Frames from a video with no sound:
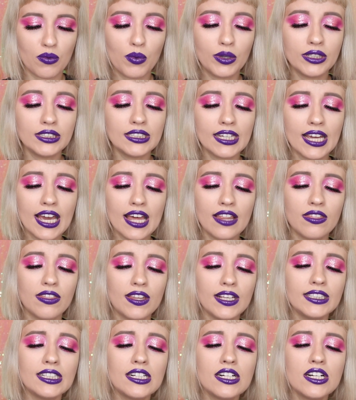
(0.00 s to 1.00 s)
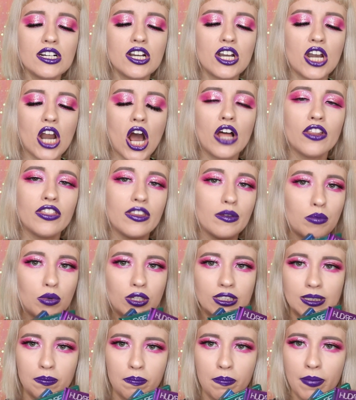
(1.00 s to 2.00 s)
Once again, these are not the
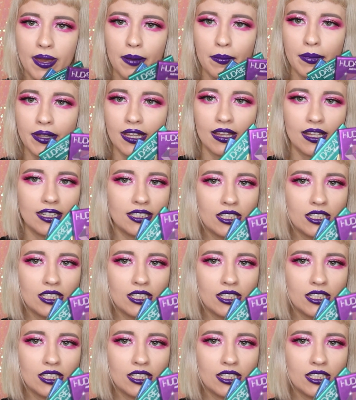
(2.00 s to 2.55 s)
most pigmented.